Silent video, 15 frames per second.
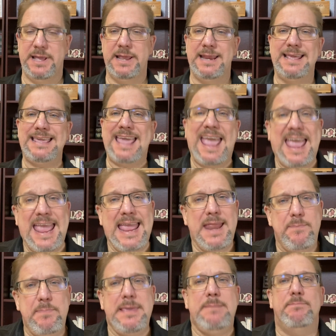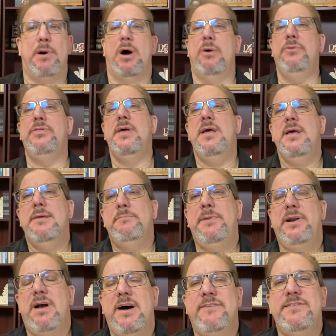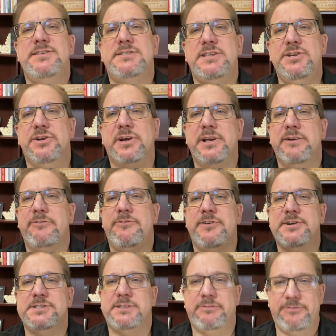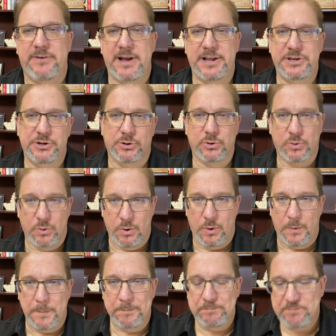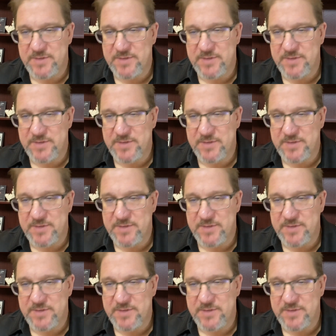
And it can be both, but obviously you're going to first define your goal.